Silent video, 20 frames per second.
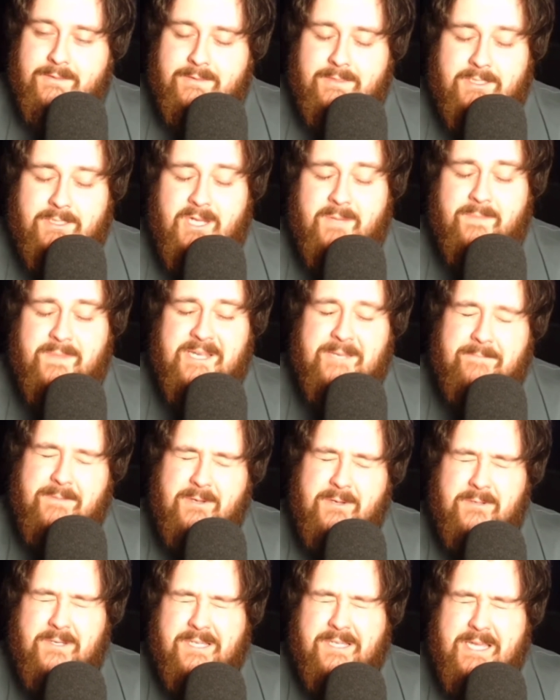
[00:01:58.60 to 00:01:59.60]
Somebody
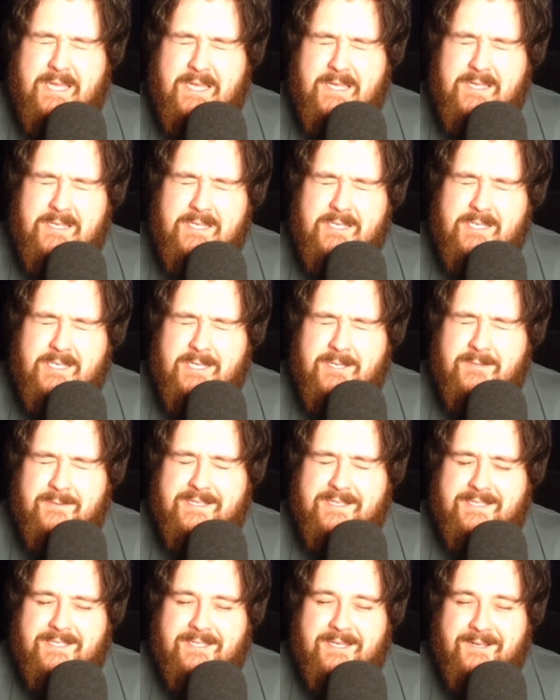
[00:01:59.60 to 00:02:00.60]
pull the curtains too.
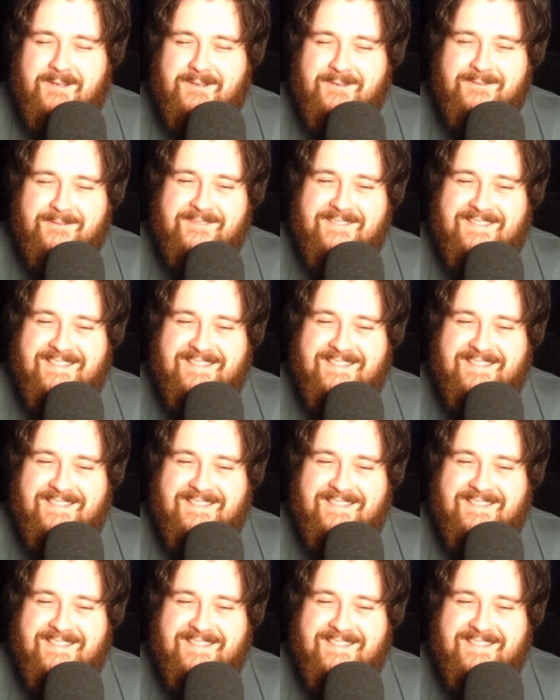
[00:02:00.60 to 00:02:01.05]
It's cold.